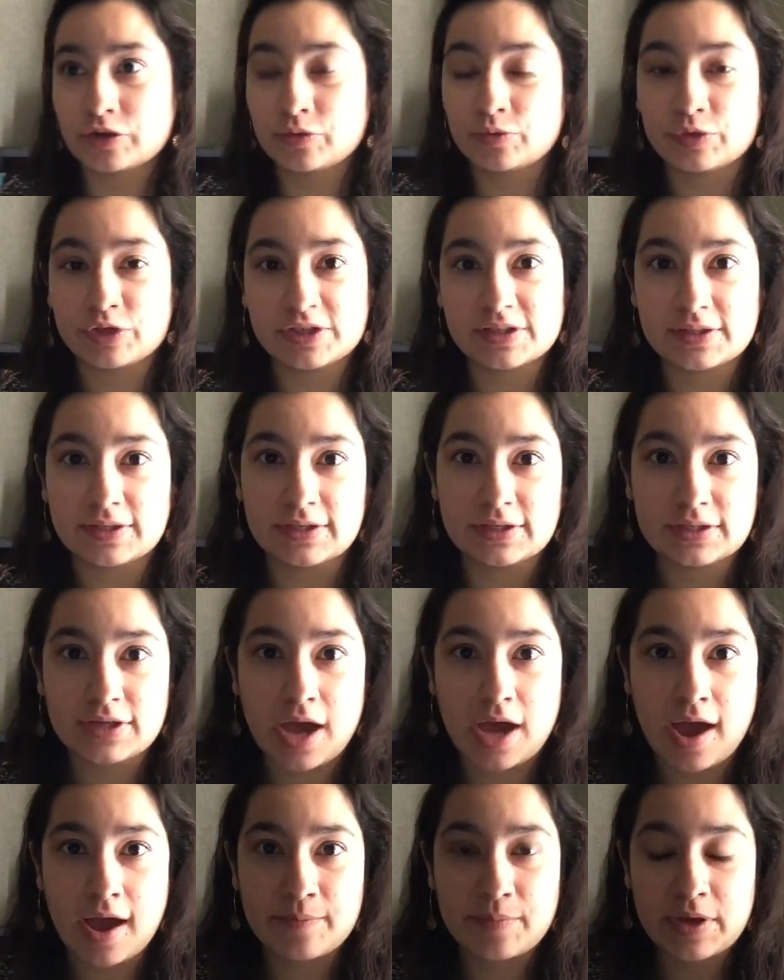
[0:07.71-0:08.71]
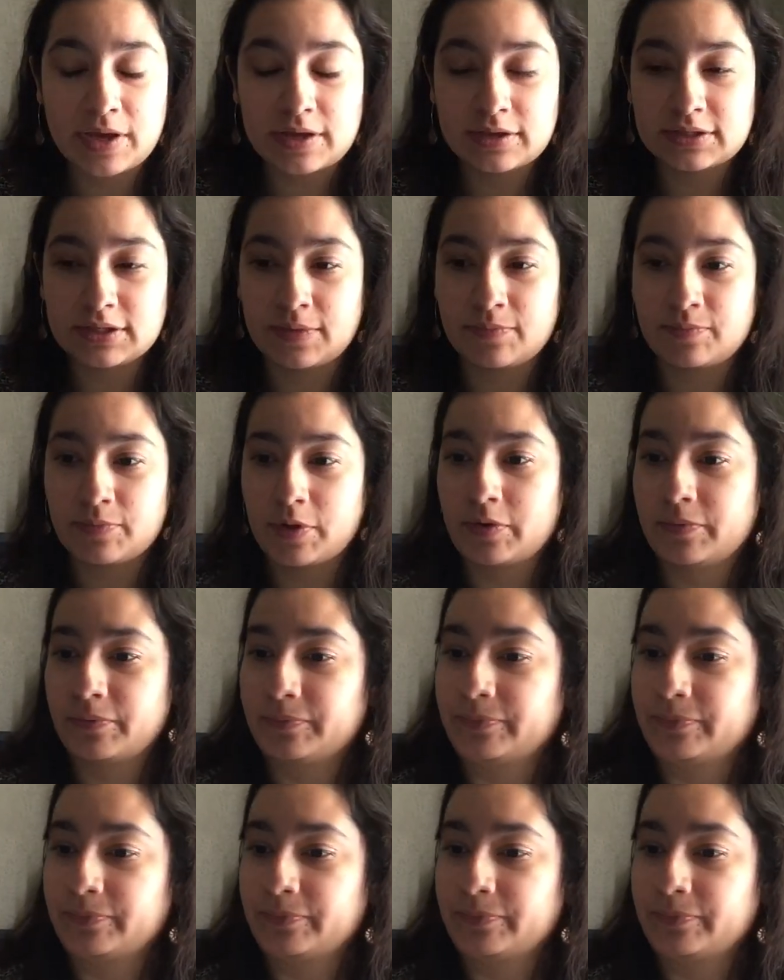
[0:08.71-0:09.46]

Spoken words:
which is the top tempo.